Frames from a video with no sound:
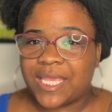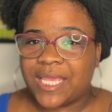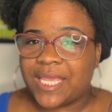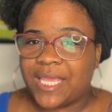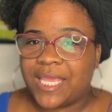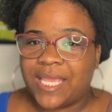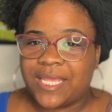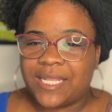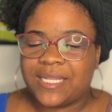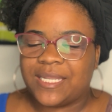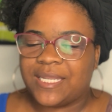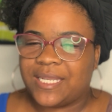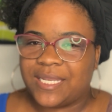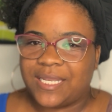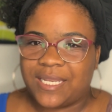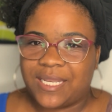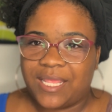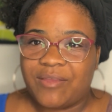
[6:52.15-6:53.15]
it
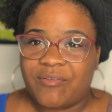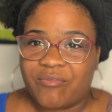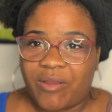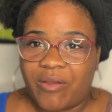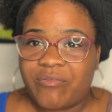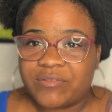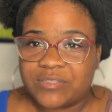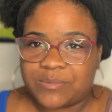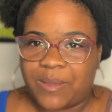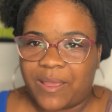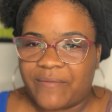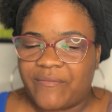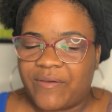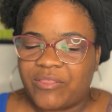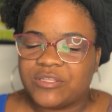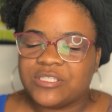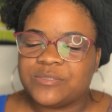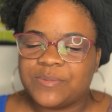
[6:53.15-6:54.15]
ruffles my
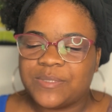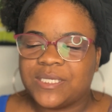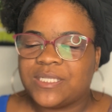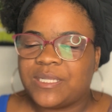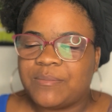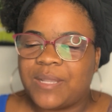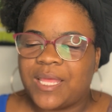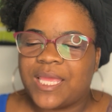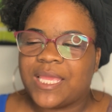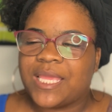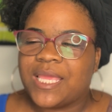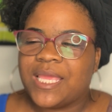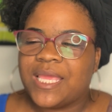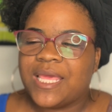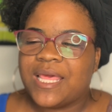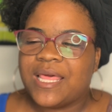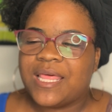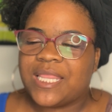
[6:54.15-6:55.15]
feathers, because I'm like,
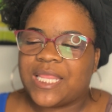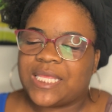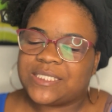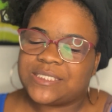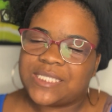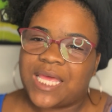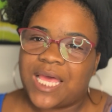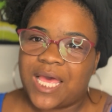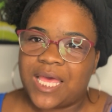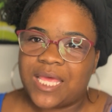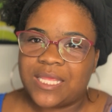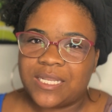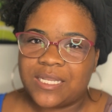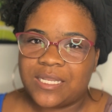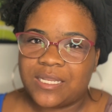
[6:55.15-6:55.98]
that's not